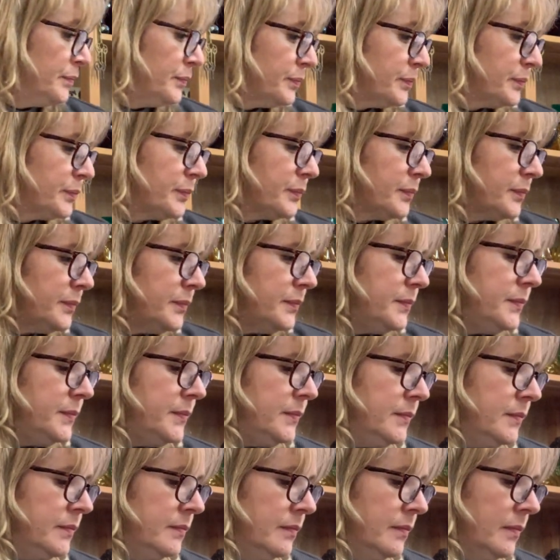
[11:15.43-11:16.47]

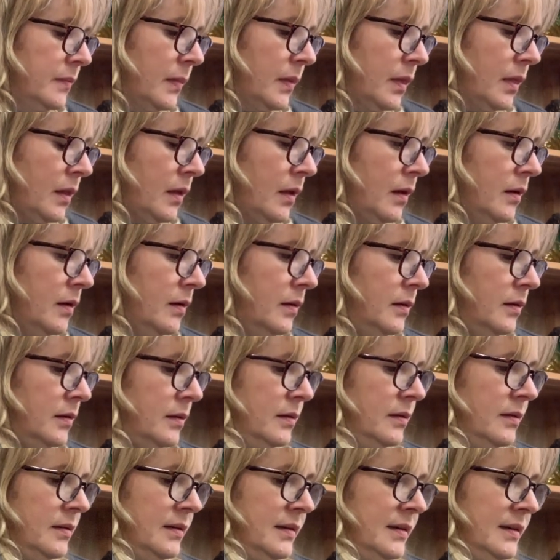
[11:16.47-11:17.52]

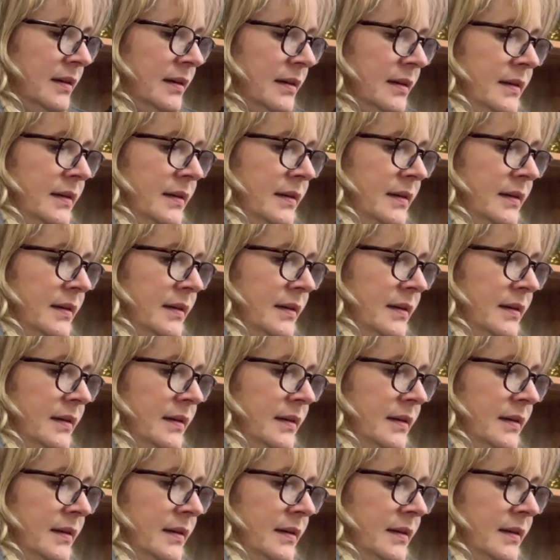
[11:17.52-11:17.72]
(no one is talking)